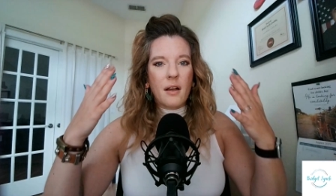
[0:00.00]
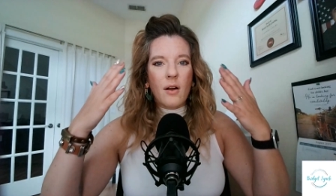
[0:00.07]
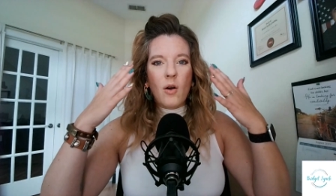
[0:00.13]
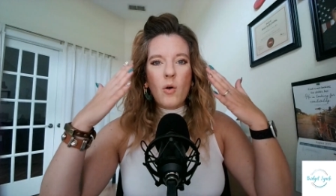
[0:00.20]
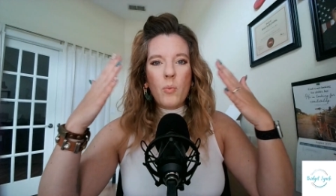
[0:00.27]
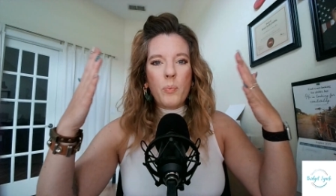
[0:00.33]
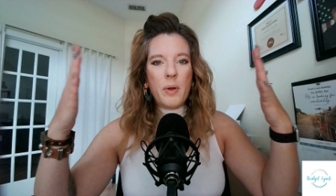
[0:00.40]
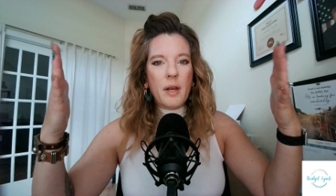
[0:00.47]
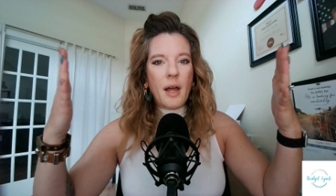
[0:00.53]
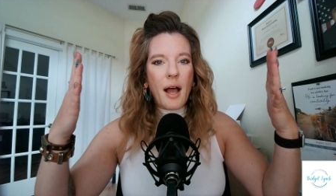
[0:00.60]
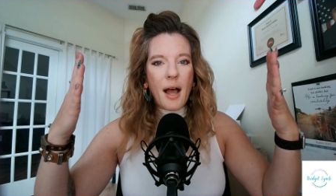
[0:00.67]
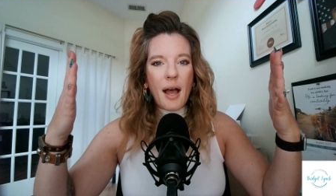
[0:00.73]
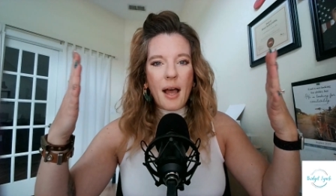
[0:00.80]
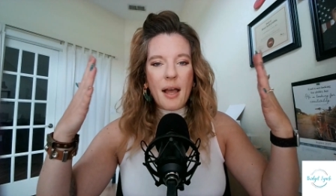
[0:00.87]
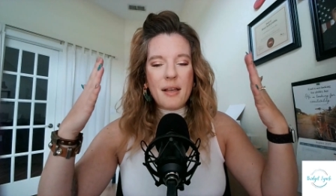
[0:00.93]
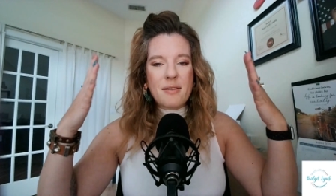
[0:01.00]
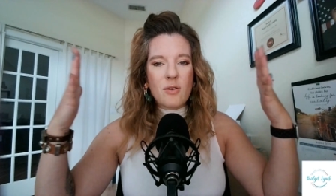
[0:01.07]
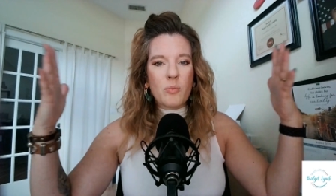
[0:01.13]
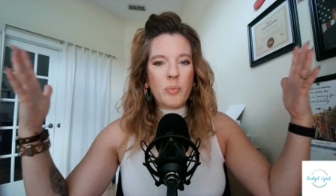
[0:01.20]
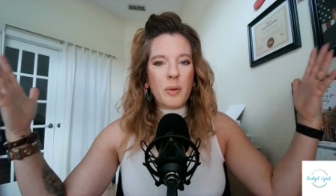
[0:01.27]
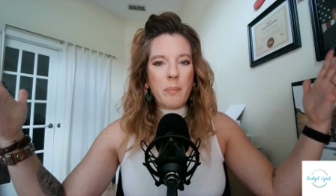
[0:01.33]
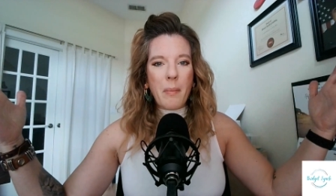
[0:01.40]
open eyes,
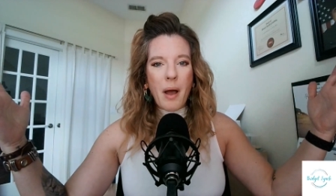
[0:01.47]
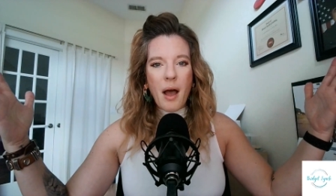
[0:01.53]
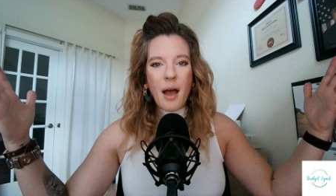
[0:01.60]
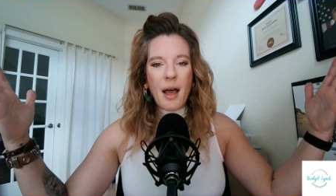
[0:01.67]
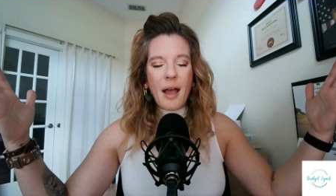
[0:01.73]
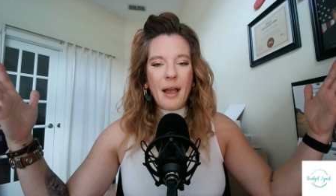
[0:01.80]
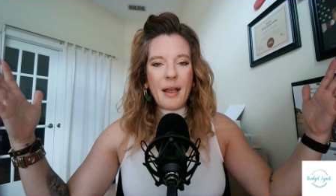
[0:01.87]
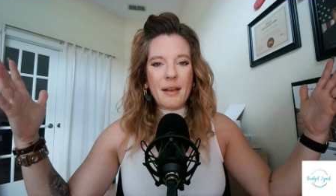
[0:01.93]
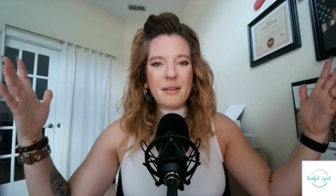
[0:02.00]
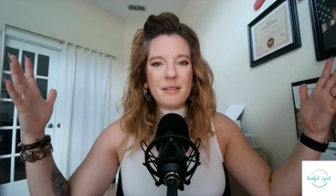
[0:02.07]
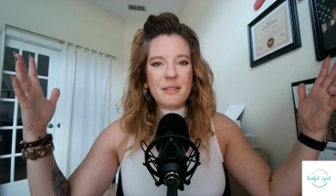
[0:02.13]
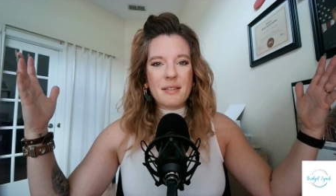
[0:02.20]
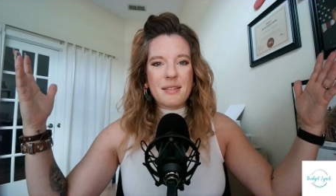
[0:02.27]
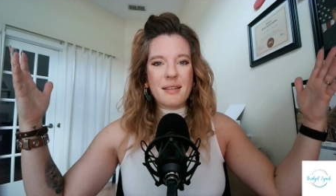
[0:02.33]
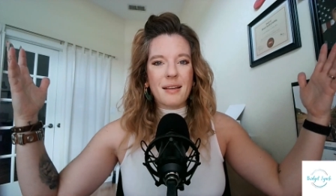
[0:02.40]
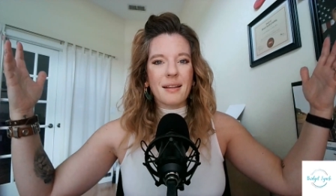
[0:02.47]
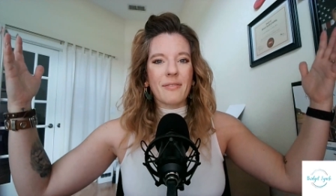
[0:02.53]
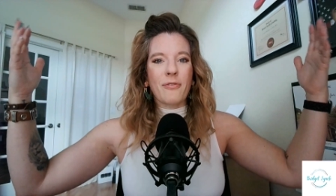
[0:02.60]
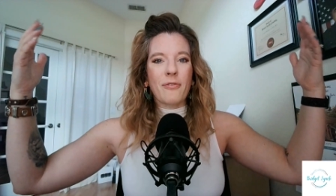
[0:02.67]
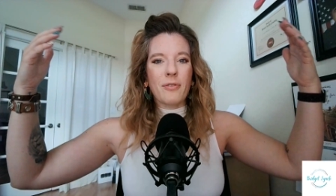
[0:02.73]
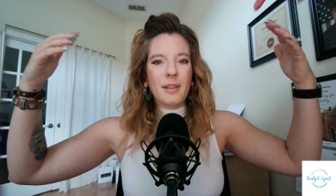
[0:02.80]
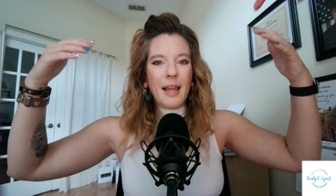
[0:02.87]
open mind, to
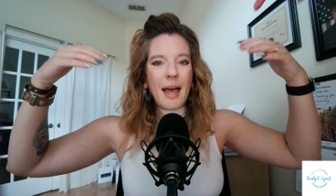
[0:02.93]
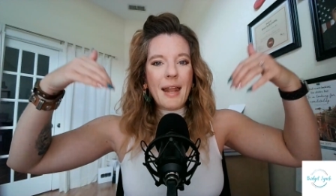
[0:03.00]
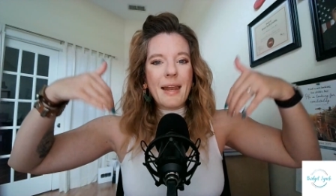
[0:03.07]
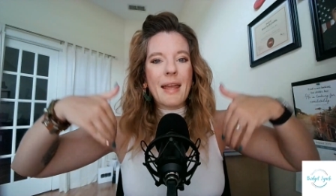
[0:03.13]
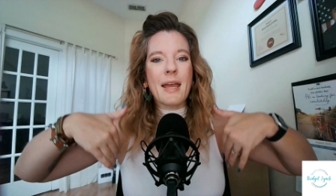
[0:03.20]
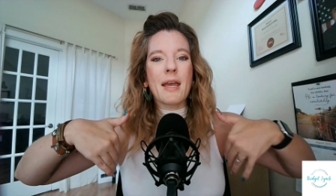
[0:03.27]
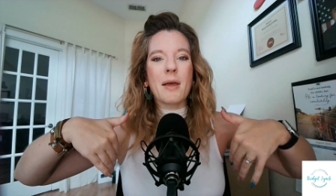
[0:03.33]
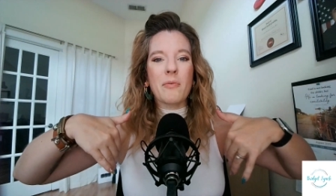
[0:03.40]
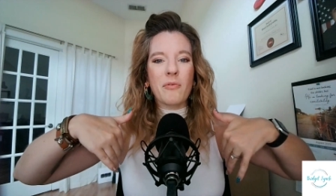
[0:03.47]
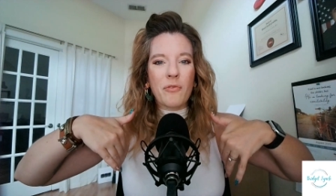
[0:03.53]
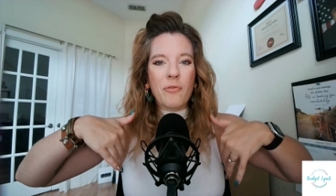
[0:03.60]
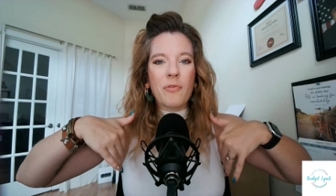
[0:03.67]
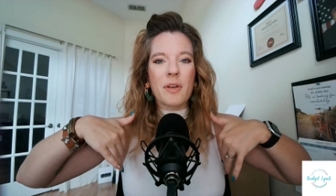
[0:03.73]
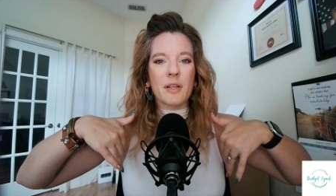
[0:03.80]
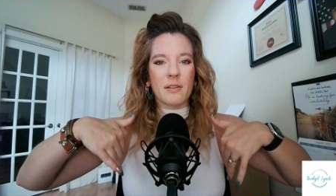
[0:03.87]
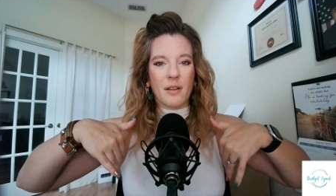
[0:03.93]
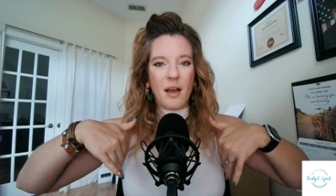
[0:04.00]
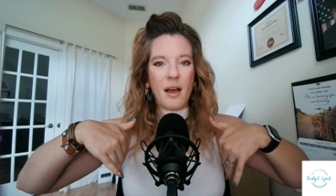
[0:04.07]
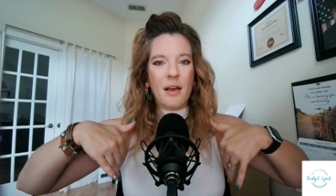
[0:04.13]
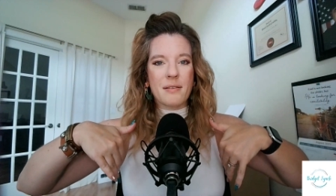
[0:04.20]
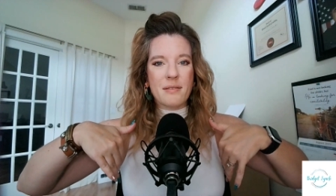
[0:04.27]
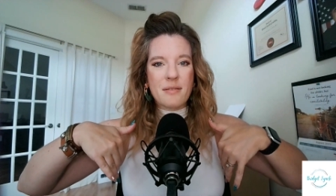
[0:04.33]
let him fill
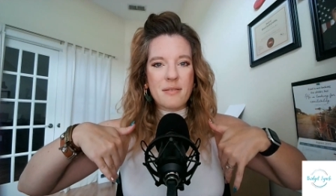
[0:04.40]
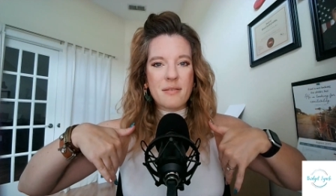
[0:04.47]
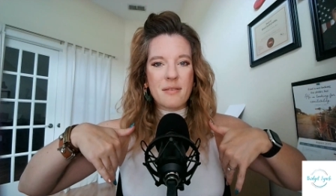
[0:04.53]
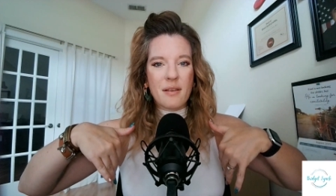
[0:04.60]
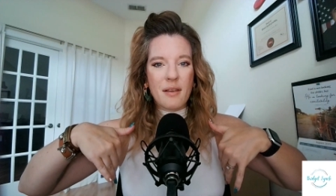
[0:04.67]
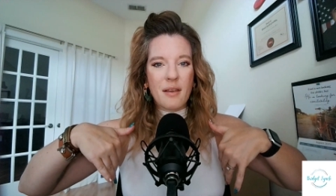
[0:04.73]
us